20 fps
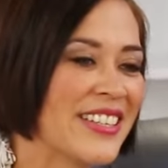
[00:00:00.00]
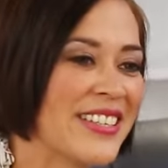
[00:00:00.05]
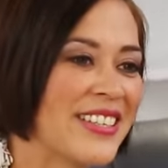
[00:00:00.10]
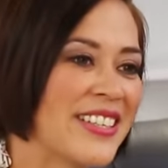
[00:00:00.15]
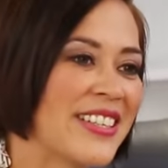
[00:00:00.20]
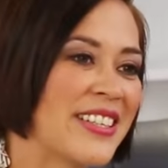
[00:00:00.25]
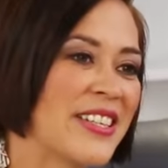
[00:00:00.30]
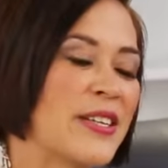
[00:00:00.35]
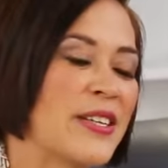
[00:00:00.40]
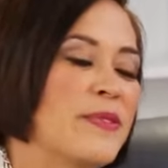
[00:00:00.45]

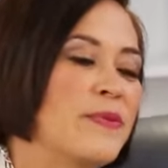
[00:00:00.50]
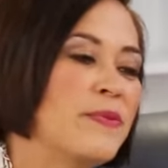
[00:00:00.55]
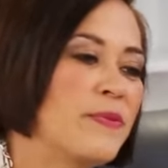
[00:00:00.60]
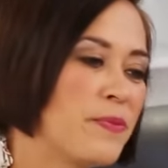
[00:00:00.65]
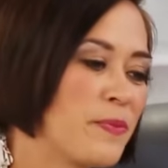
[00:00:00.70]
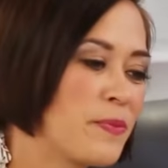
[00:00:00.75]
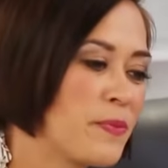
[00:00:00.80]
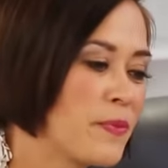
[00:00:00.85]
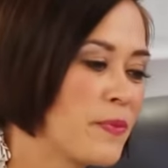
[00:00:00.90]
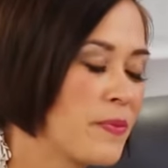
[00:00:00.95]

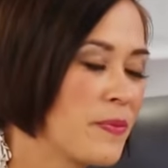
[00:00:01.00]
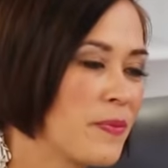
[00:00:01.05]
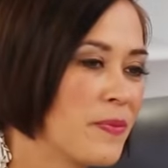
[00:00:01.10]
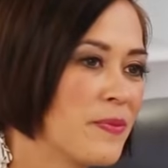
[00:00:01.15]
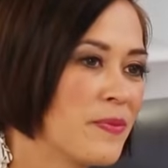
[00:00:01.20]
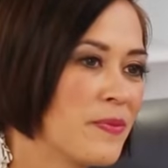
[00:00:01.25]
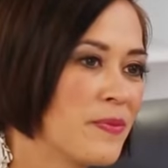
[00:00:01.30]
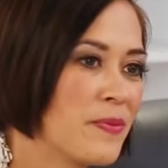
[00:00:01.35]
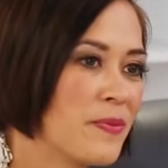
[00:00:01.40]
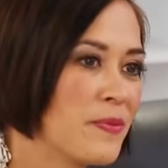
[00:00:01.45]

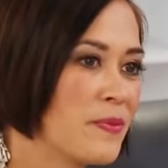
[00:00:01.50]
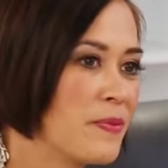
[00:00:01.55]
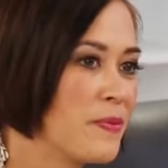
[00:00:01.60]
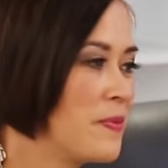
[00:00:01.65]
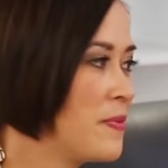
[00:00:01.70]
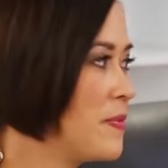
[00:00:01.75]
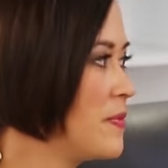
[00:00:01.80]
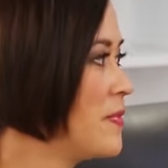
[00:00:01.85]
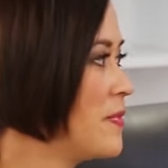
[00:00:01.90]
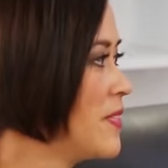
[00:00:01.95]

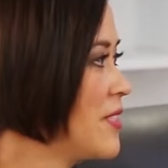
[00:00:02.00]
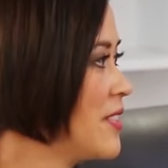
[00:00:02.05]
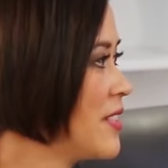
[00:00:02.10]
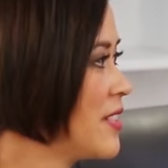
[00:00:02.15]
(silent)